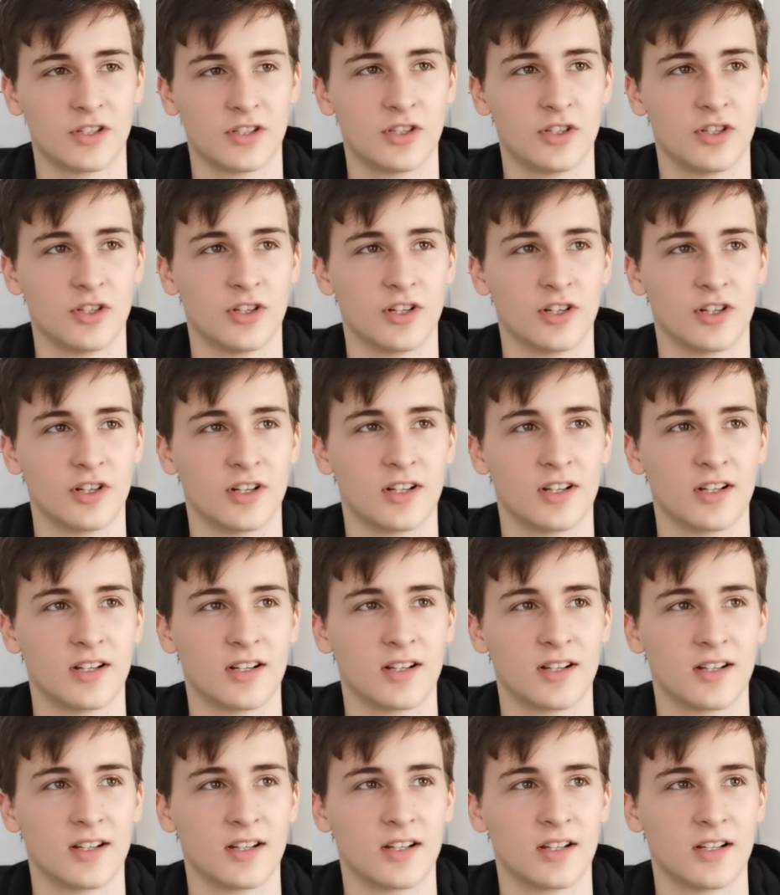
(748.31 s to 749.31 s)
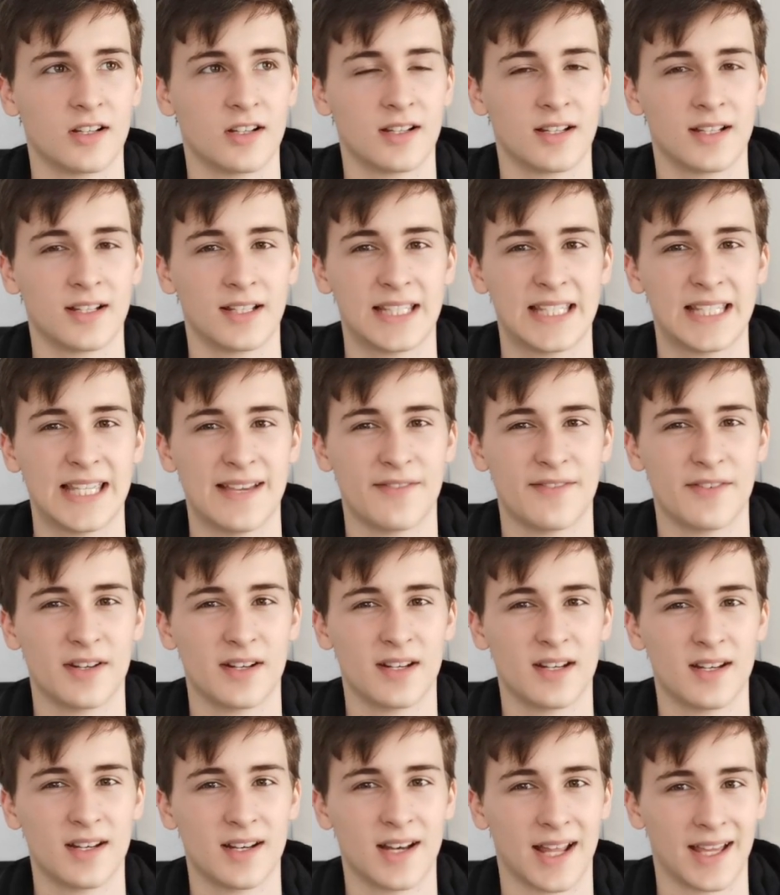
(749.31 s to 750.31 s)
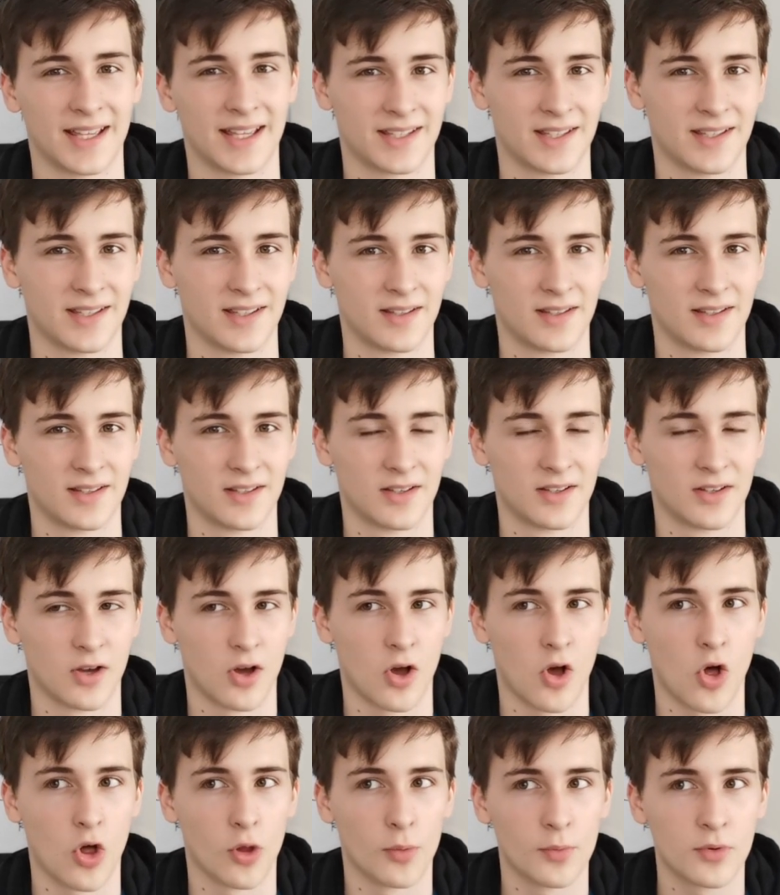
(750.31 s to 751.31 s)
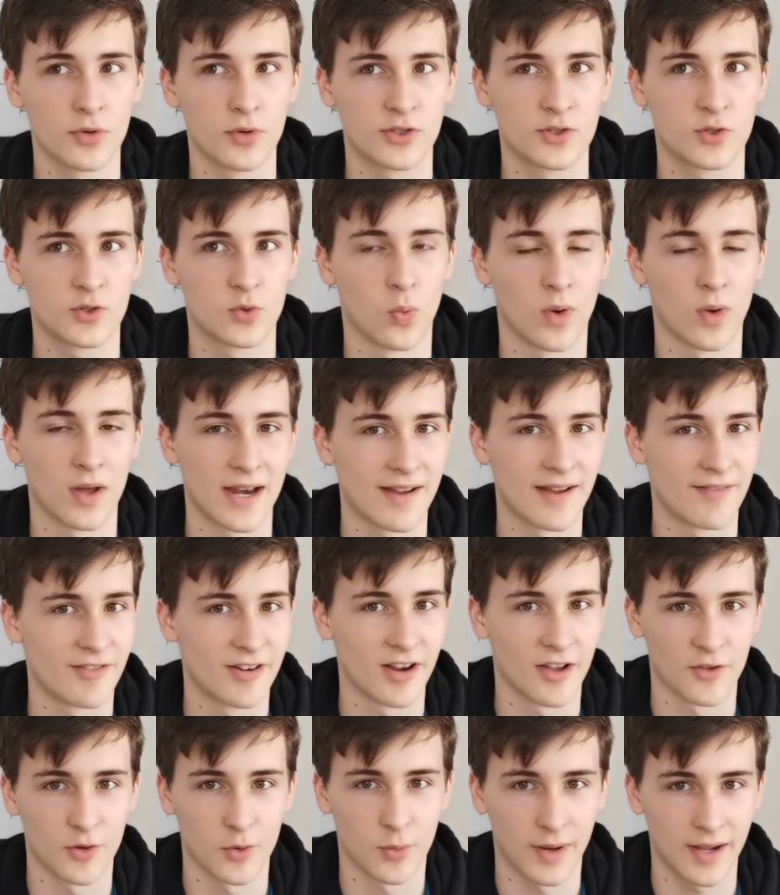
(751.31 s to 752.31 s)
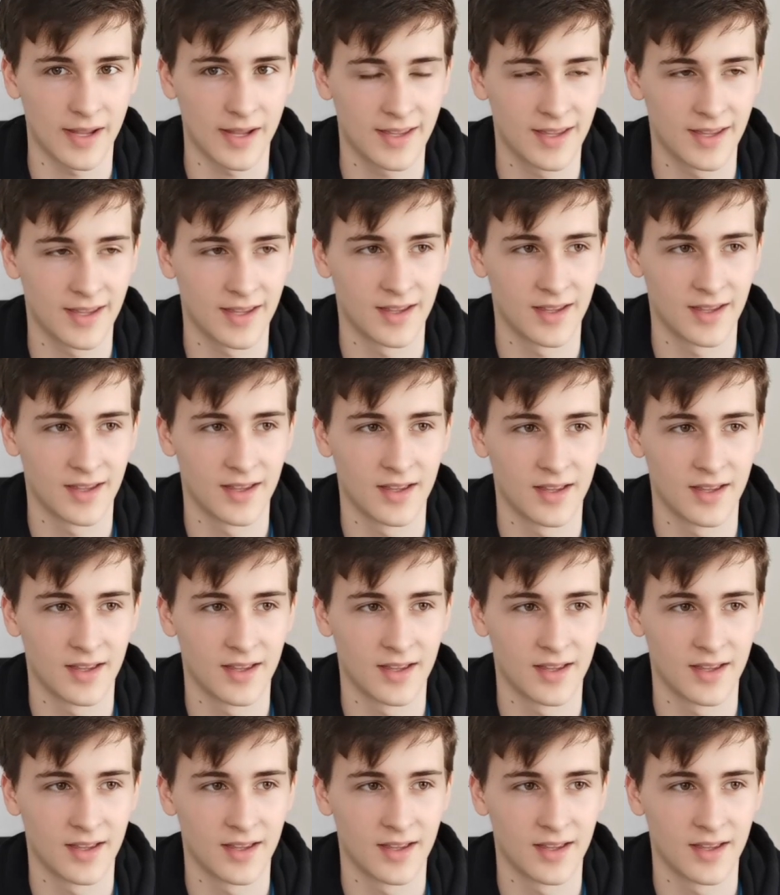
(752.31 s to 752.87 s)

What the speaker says: You're given like almost one every other week,